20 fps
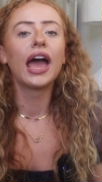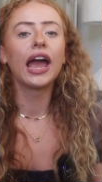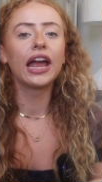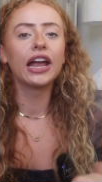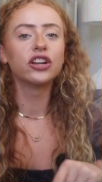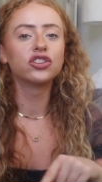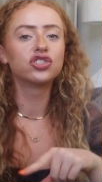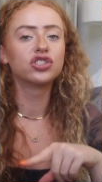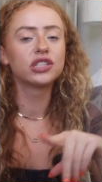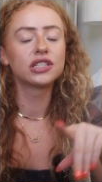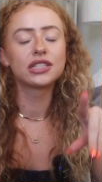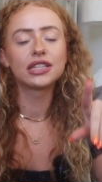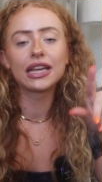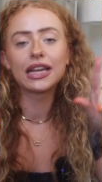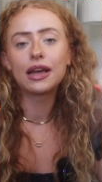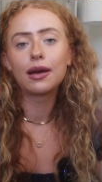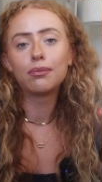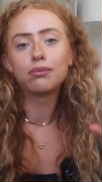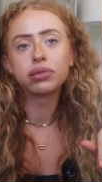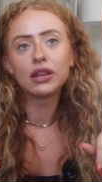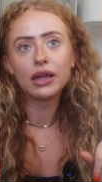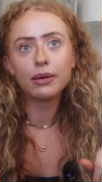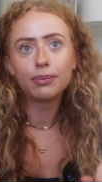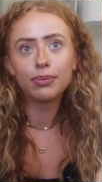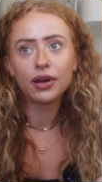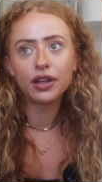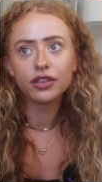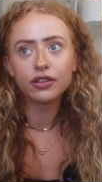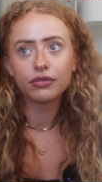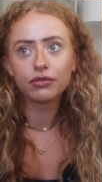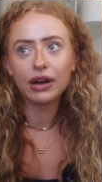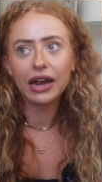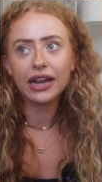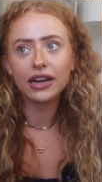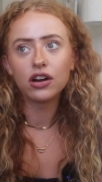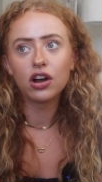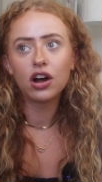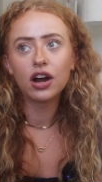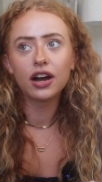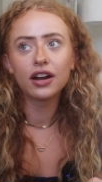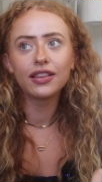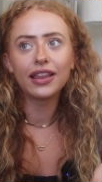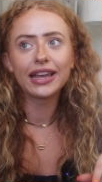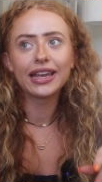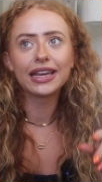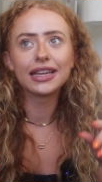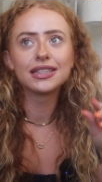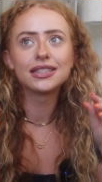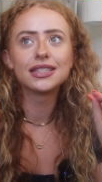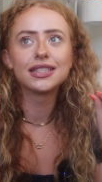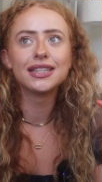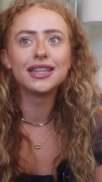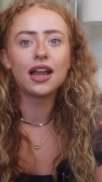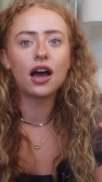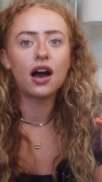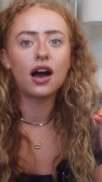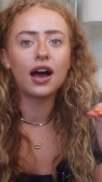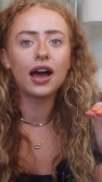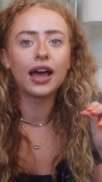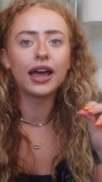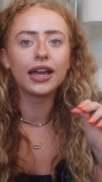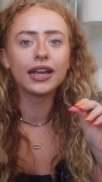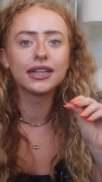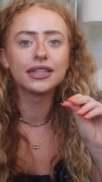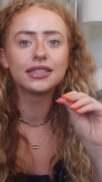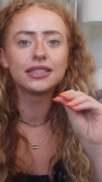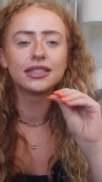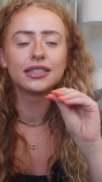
it's just like a blimp on the radar. Like it's not